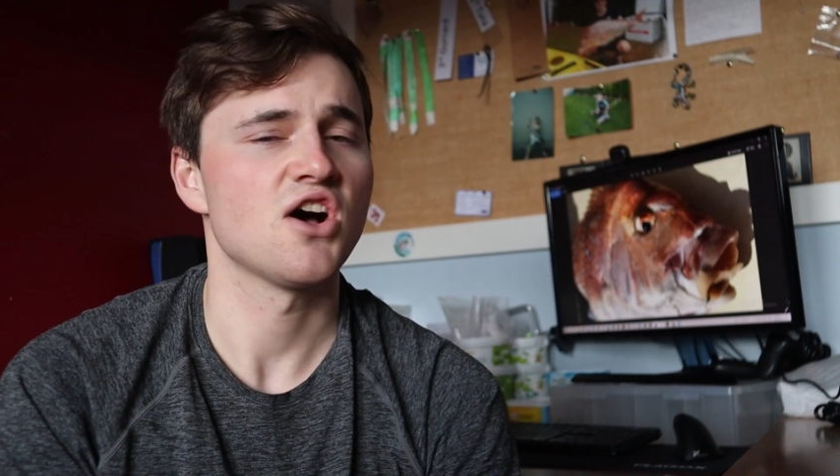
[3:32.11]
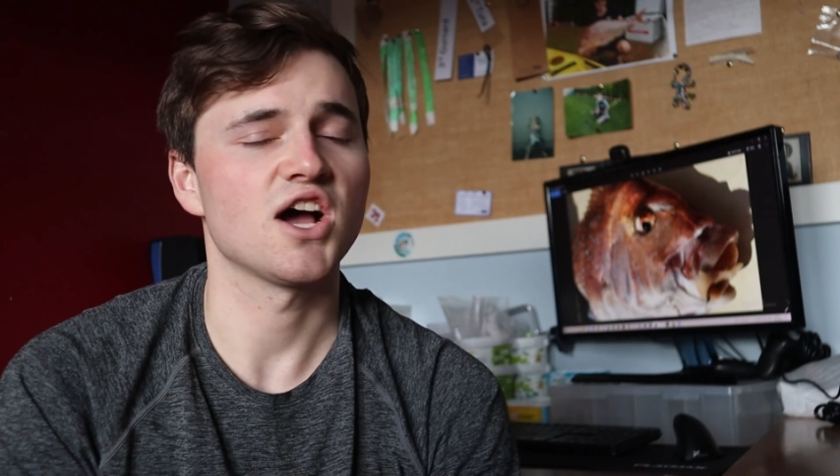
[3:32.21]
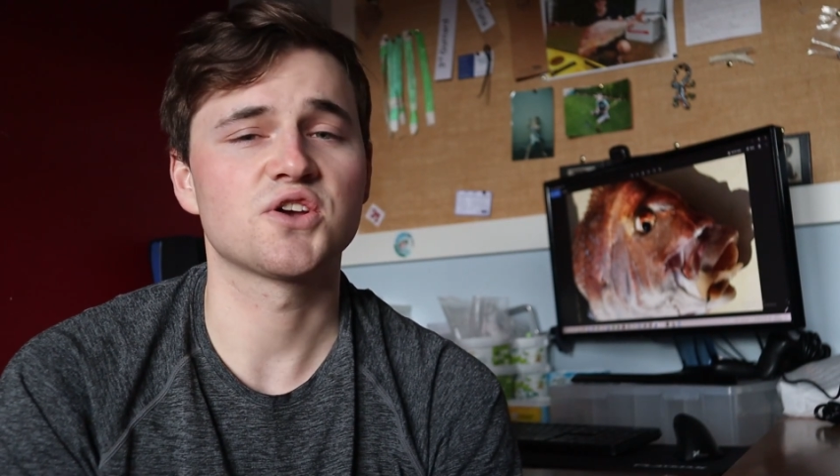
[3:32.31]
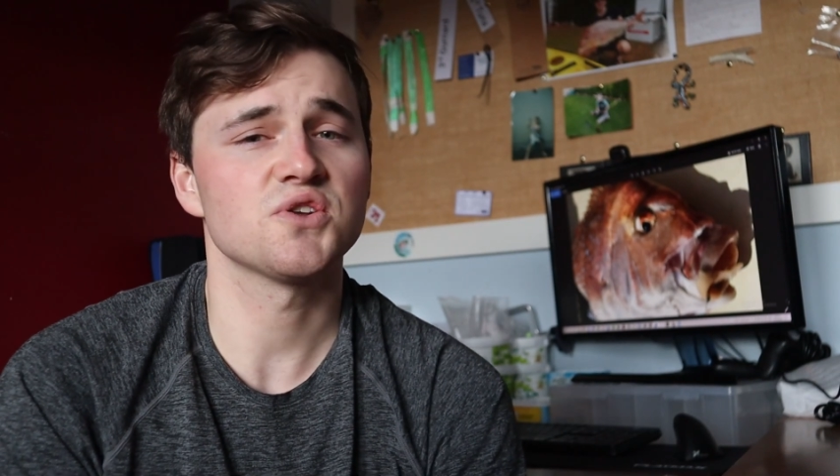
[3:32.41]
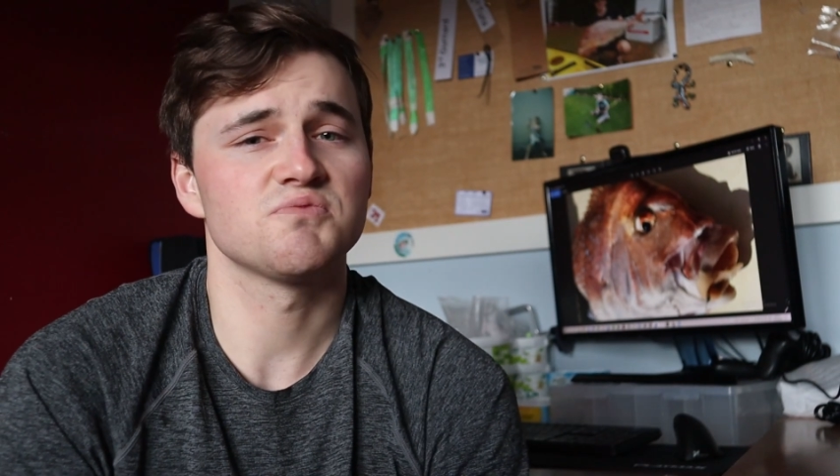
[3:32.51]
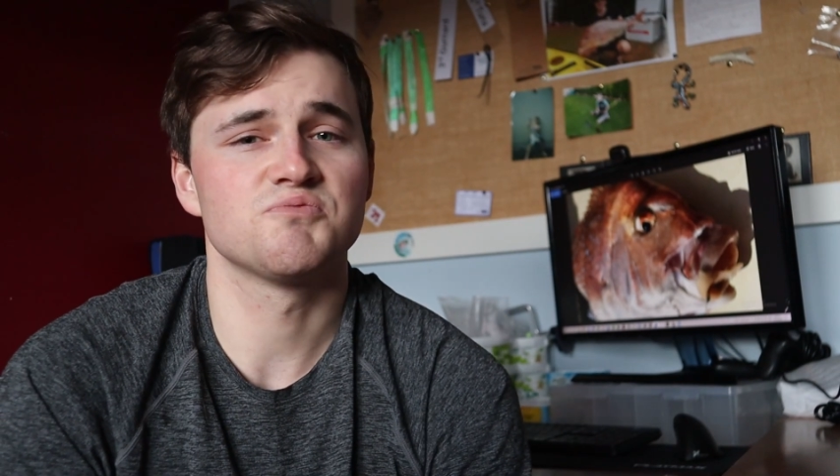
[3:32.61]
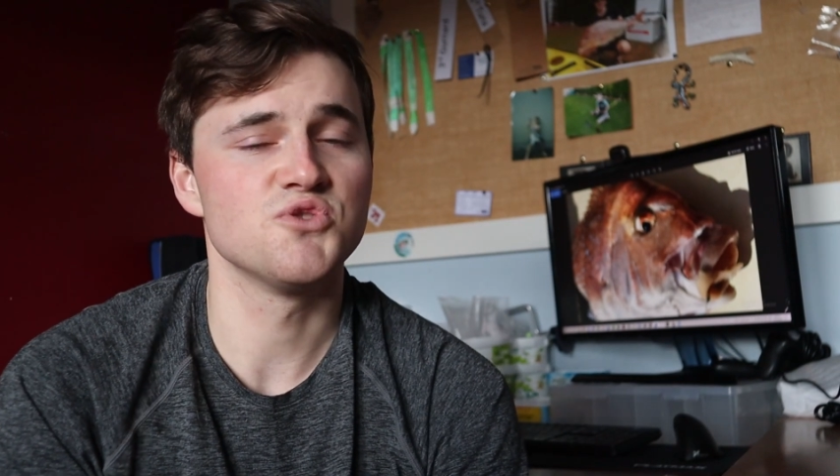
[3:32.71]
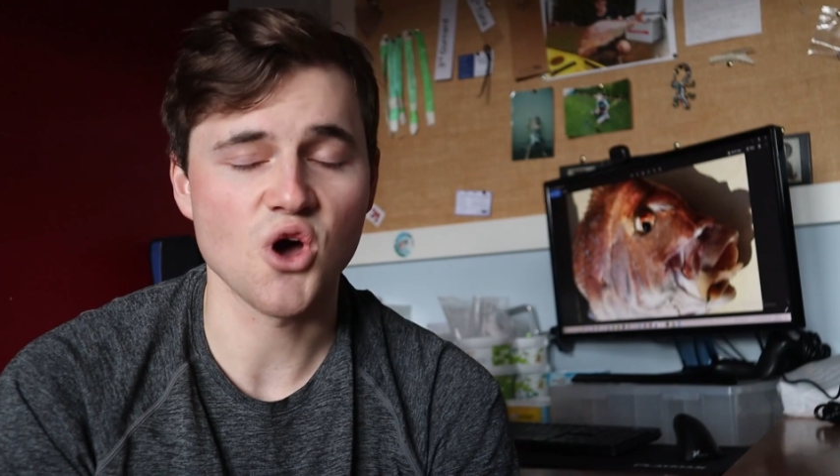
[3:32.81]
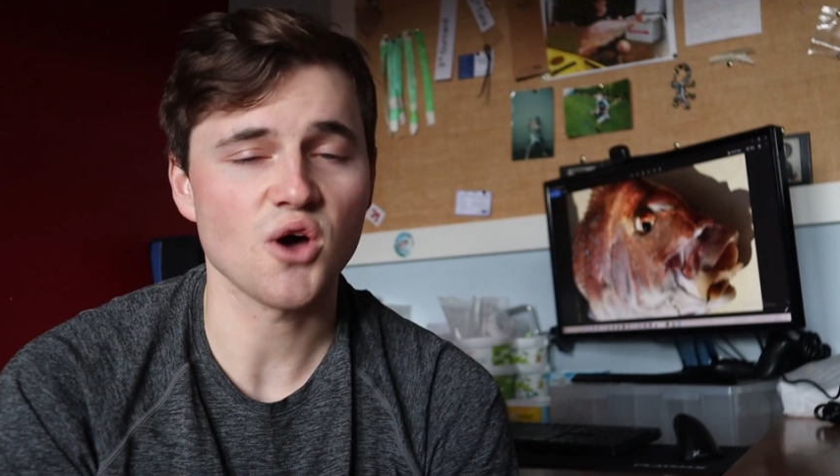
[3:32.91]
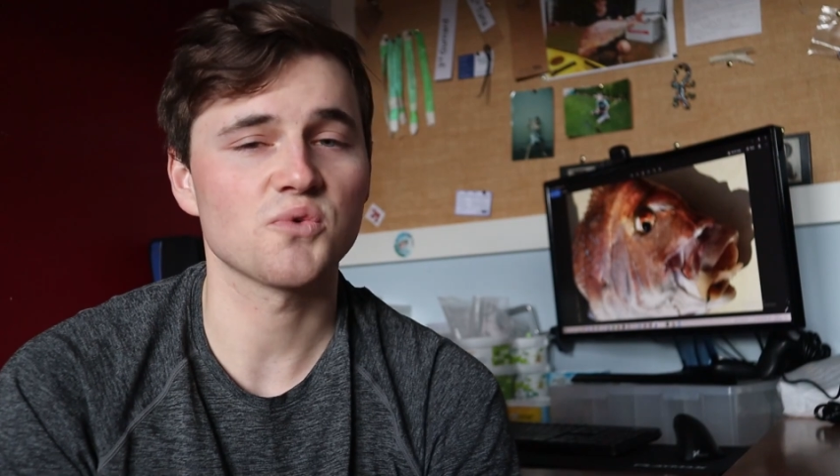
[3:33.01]
I could
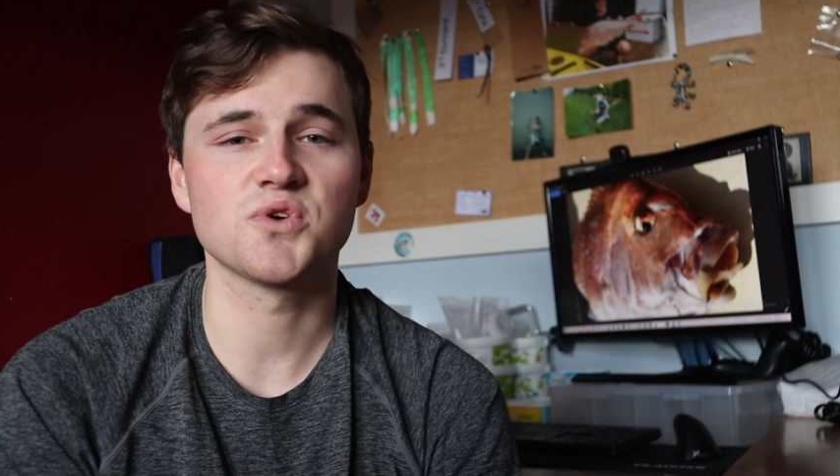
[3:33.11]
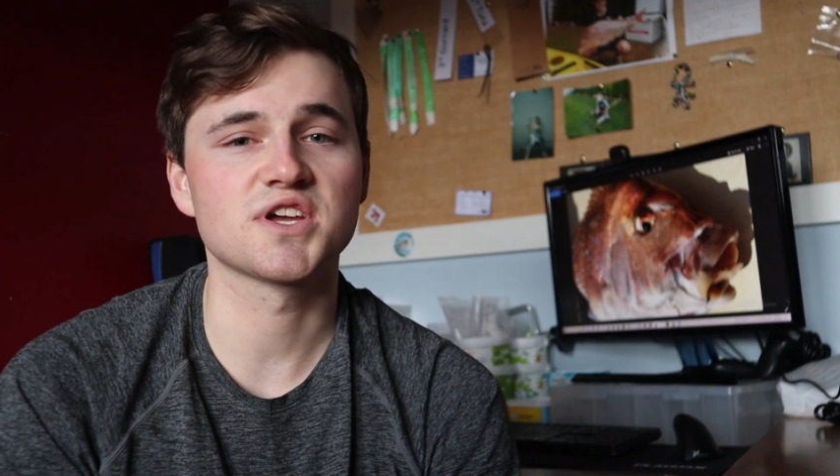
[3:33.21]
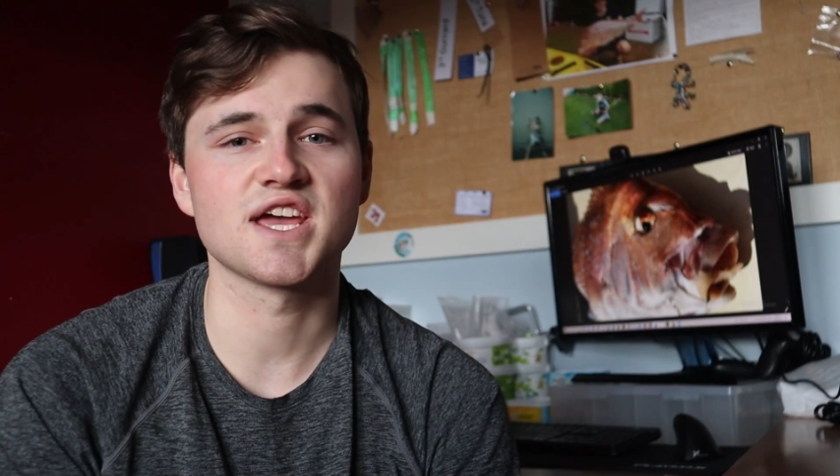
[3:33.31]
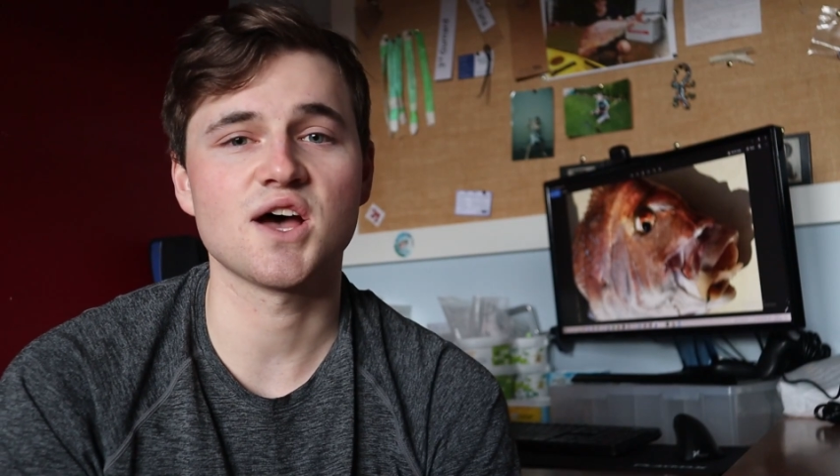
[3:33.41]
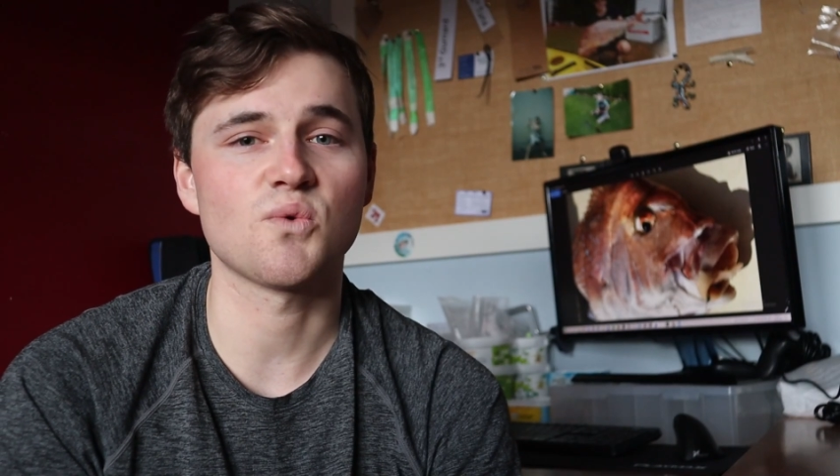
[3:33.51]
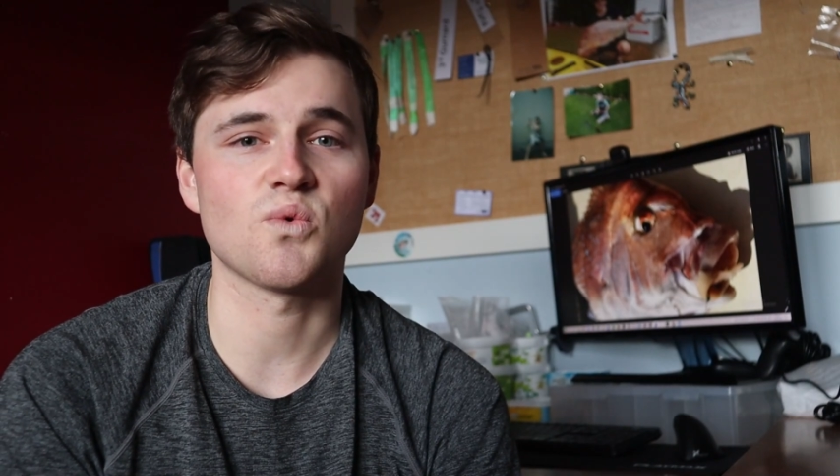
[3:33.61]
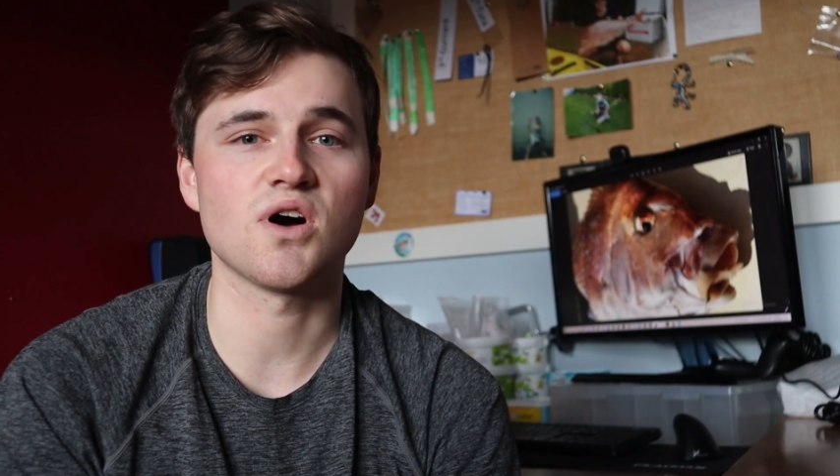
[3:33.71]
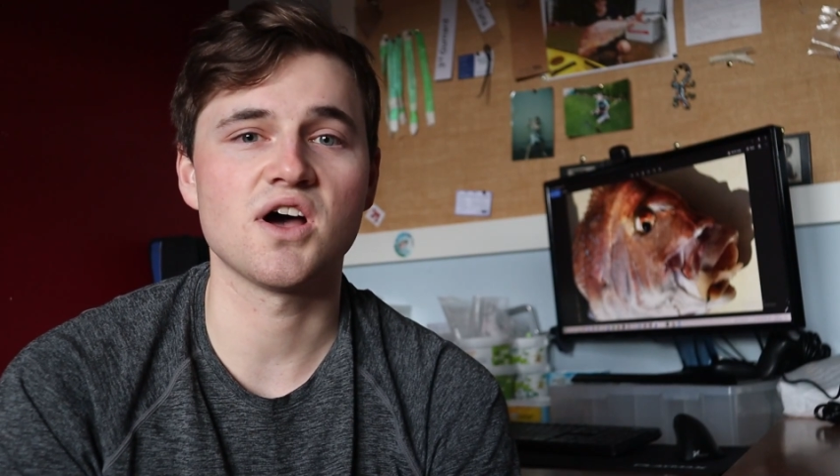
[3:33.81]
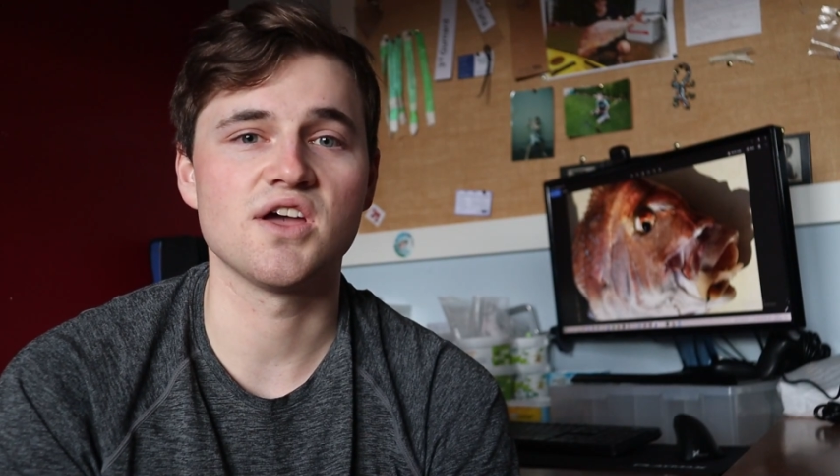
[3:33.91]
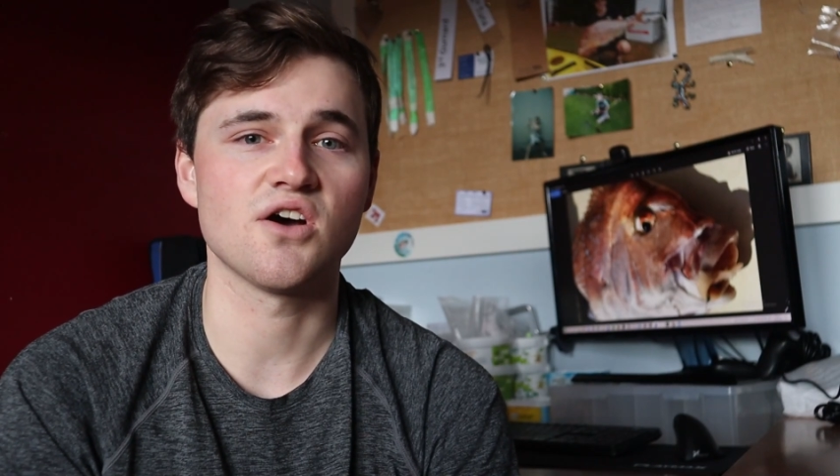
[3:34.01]
not work out
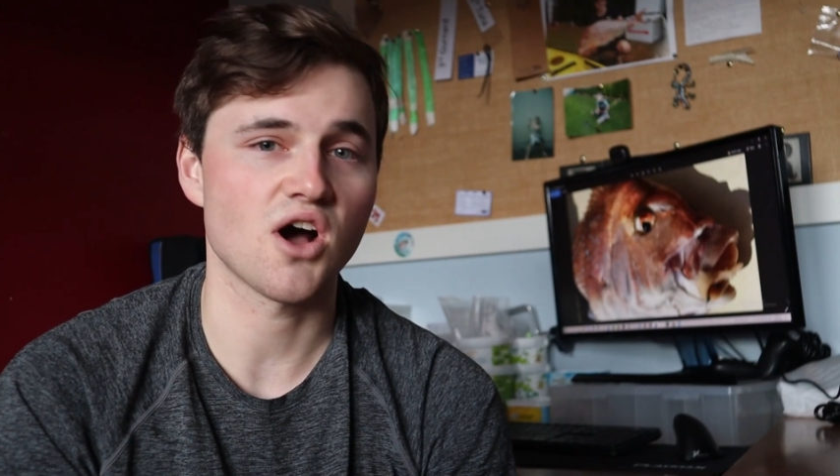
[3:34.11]
why